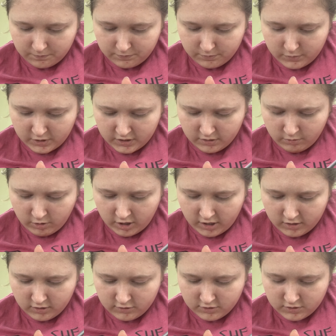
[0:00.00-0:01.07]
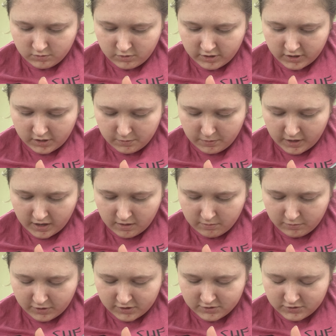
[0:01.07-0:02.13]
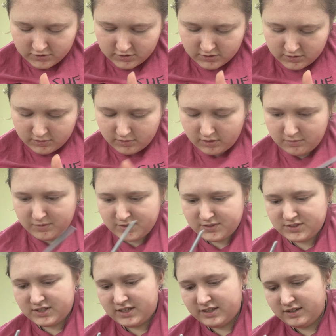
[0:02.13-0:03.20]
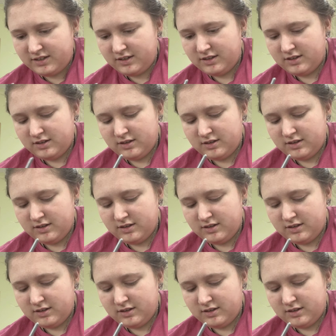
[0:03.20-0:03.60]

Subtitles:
But you kind of just want your paintbrush to almost like